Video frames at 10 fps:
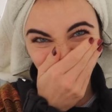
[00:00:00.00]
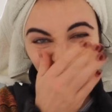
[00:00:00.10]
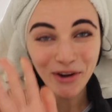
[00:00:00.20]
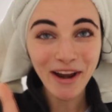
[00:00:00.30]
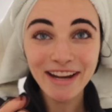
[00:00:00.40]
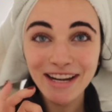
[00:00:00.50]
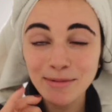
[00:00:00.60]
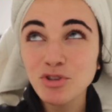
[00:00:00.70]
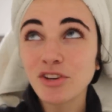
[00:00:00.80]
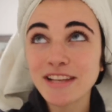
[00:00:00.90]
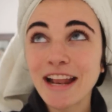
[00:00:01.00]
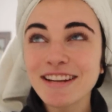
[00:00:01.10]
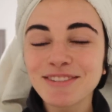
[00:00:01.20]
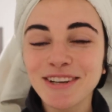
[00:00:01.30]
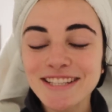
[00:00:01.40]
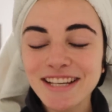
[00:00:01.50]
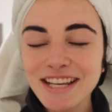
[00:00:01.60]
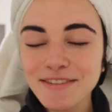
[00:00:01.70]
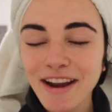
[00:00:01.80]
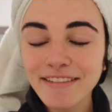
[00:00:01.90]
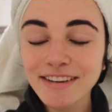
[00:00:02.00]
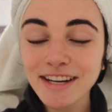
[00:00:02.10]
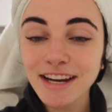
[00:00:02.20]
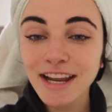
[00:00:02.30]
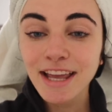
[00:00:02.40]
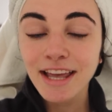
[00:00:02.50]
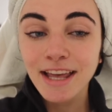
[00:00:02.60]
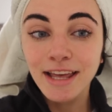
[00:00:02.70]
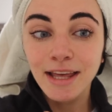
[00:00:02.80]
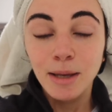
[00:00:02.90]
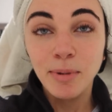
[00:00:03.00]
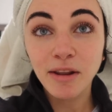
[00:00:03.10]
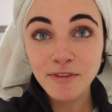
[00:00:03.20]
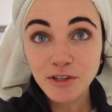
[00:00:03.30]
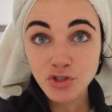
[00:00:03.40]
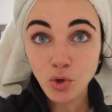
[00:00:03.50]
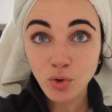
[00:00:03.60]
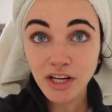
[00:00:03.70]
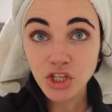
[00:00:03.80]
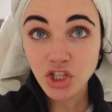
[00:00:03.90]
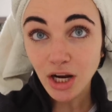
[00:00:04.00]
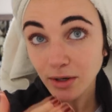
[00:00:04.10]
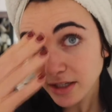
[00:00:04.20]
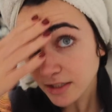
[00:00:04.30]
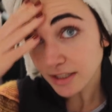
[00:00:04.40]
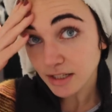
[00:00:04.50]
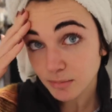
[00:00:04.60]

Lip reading: Already, and I'm so excited. I want it to last forever, but I feel so good and showered and clean.